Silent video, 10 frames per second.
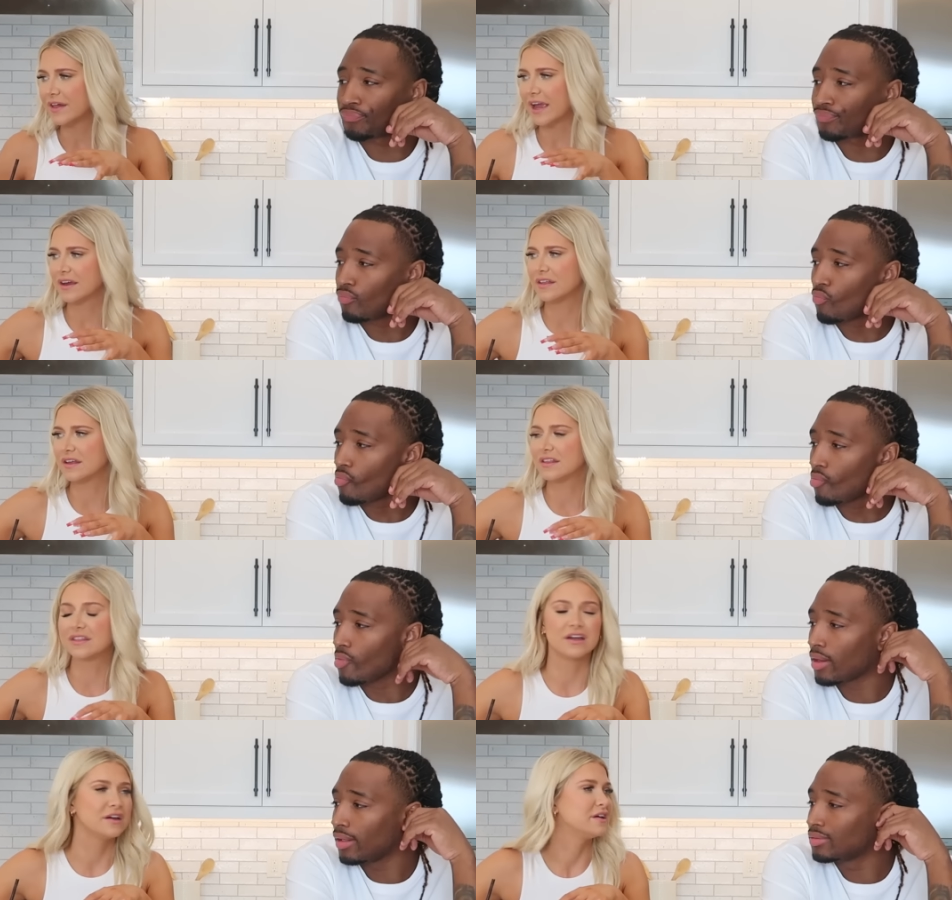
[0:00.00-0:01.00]
Speaker 1: like
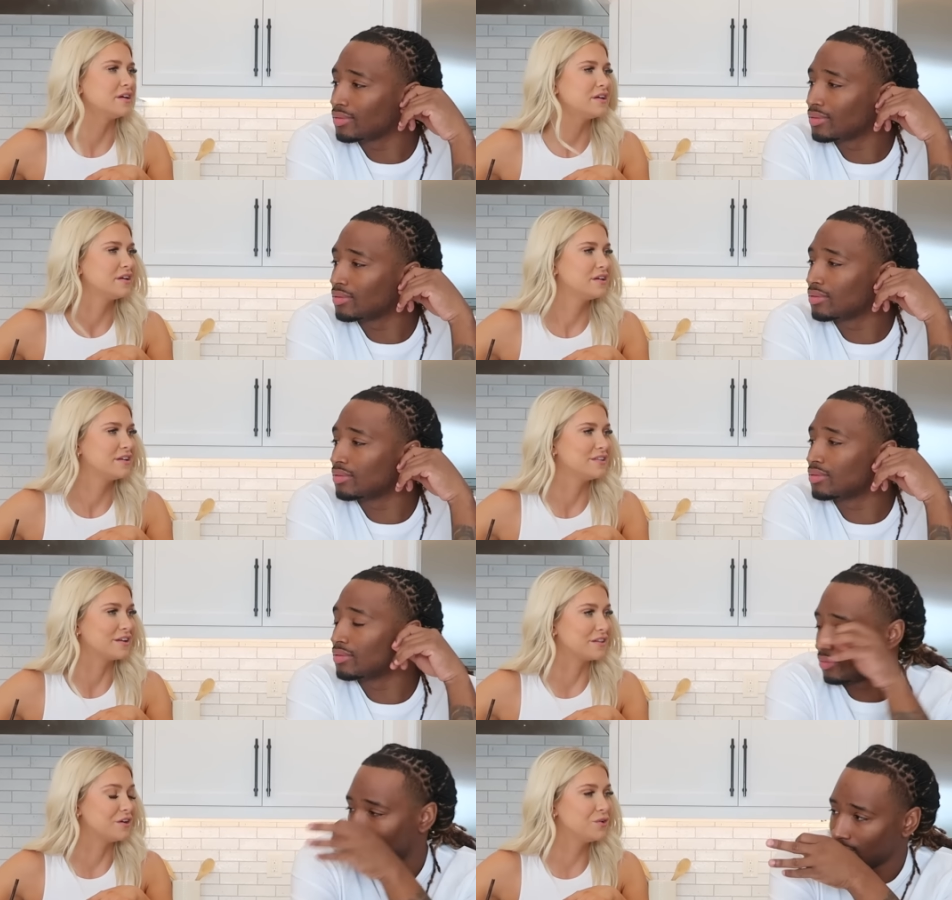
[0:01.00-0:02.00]
the
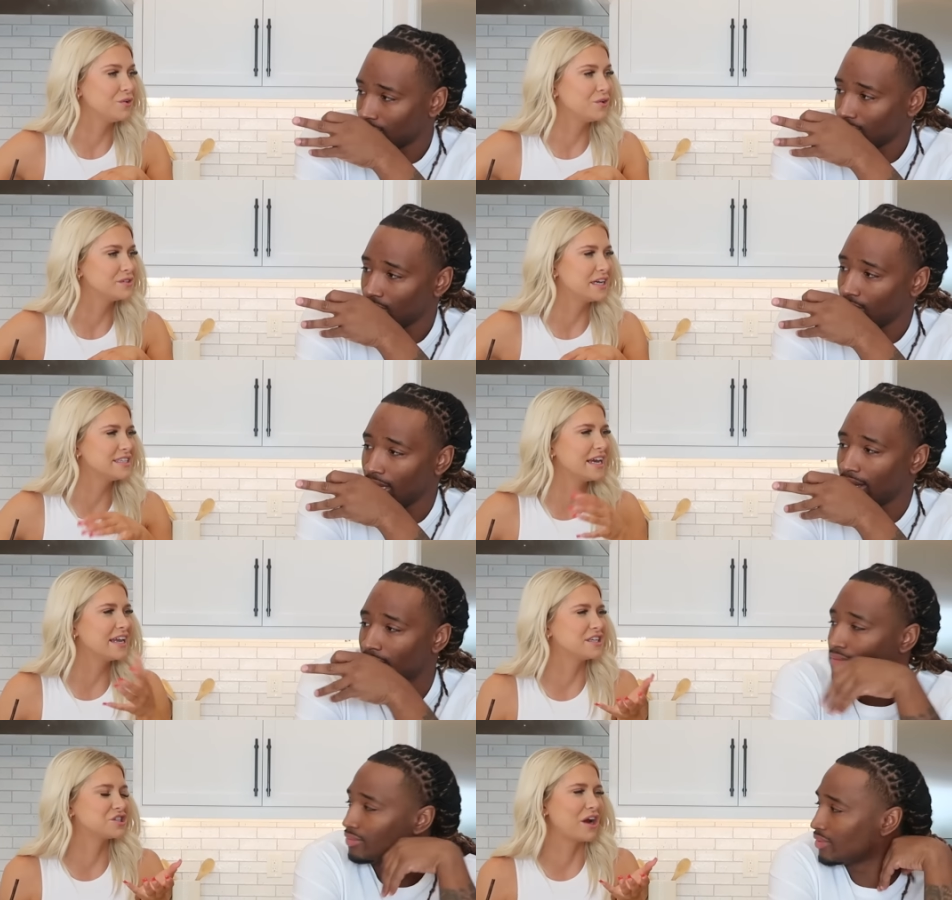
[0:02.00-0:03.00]
the clear noodles? That's yeah.
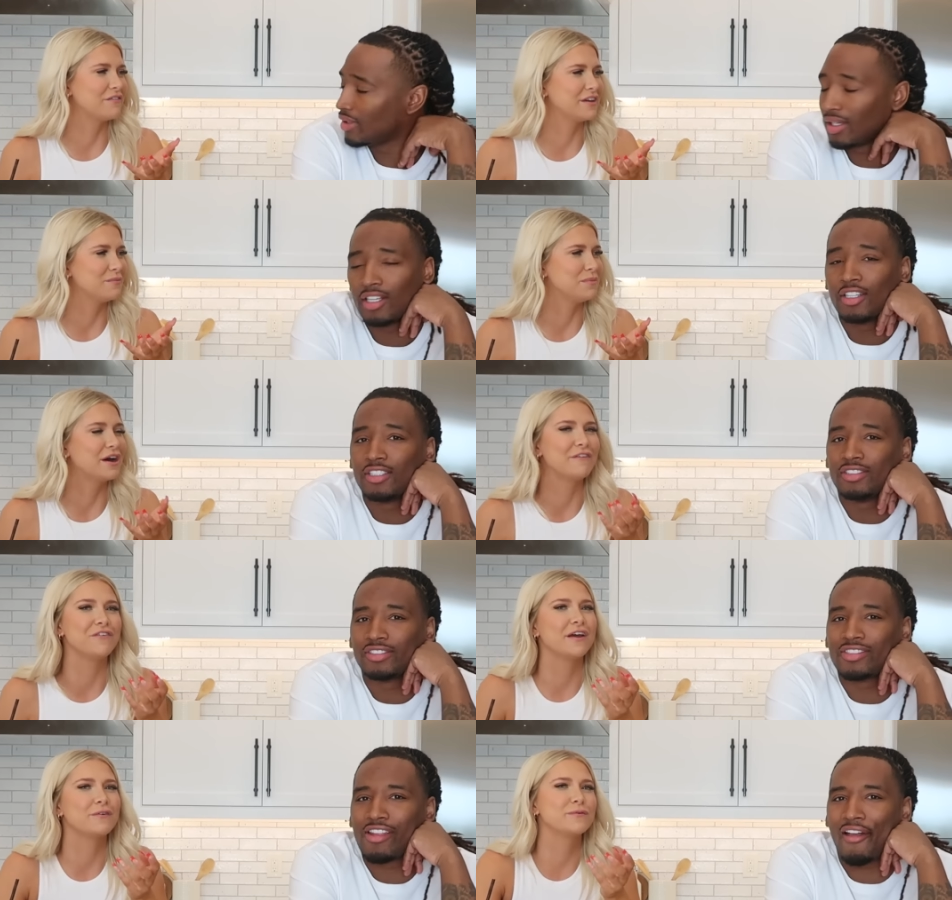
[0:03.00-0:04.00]
like an extravagant meal. I
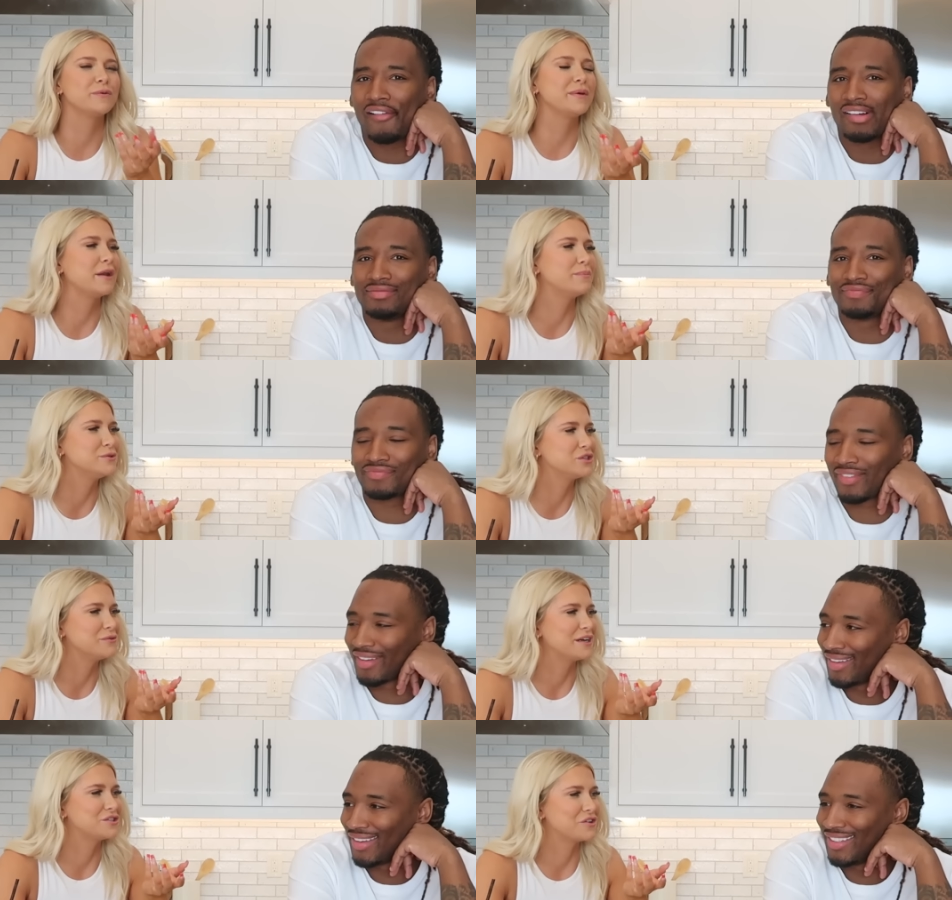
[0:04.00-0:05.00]
feel like we would be at a
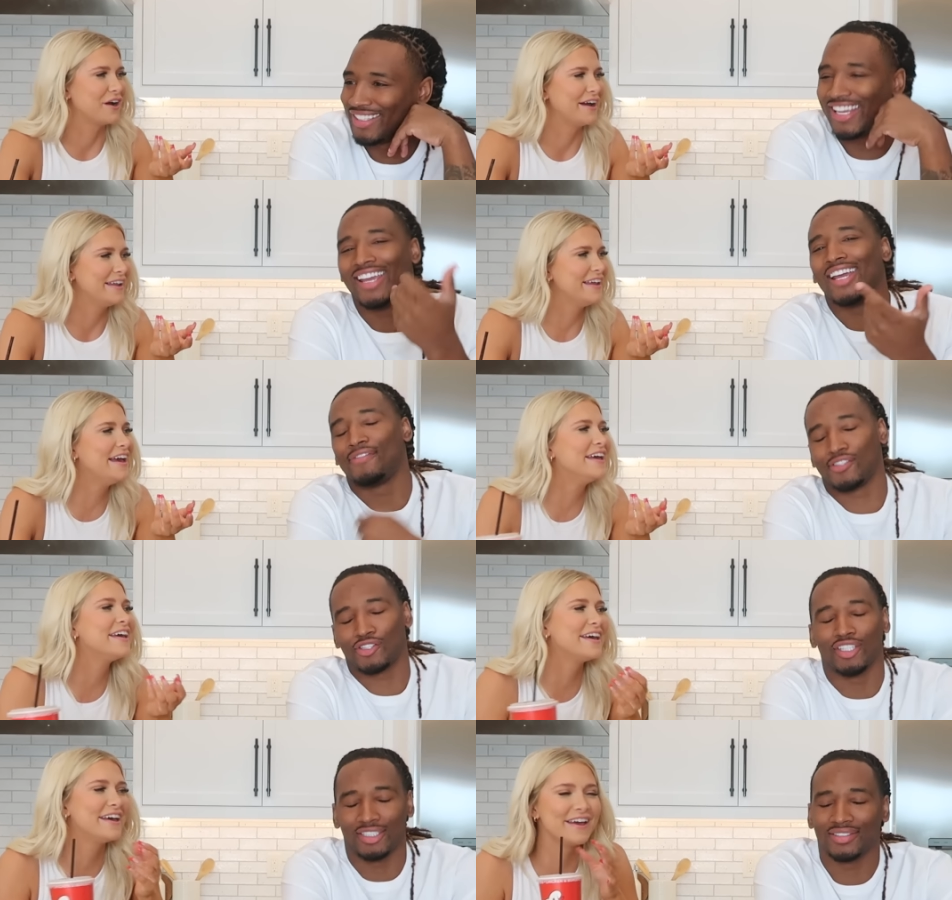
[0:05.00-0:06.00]
bougie restaurant. Yeah, yeah,
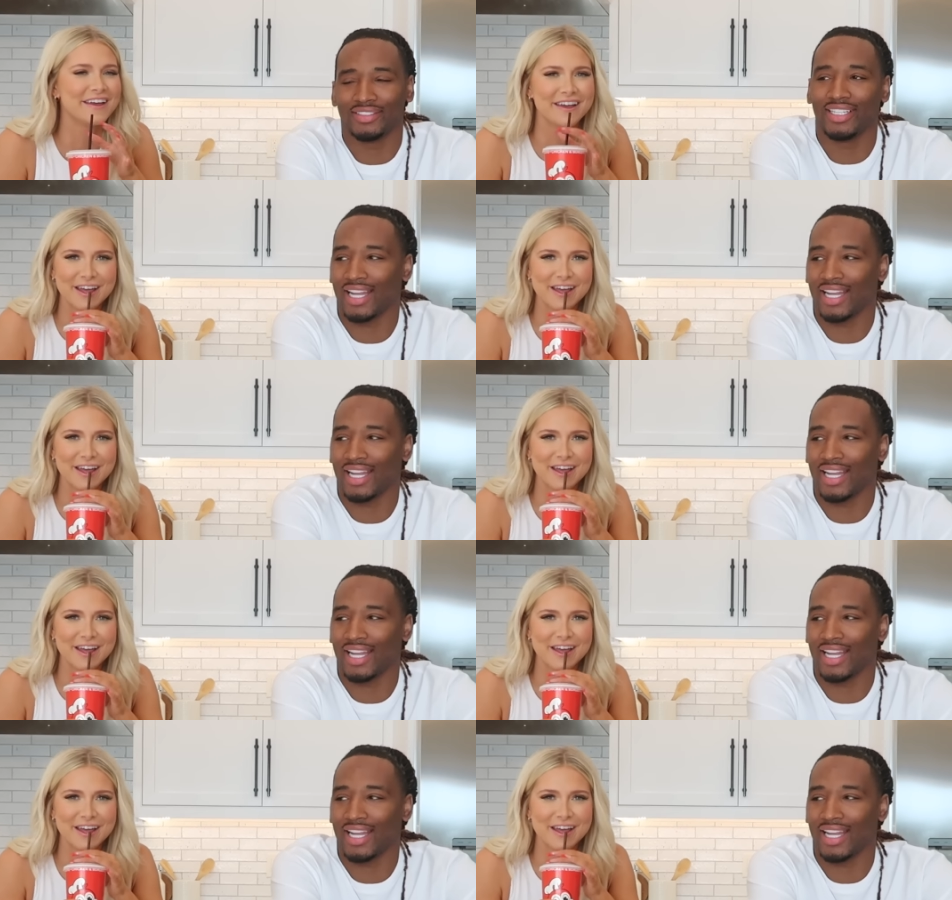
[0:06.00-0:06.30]
sure.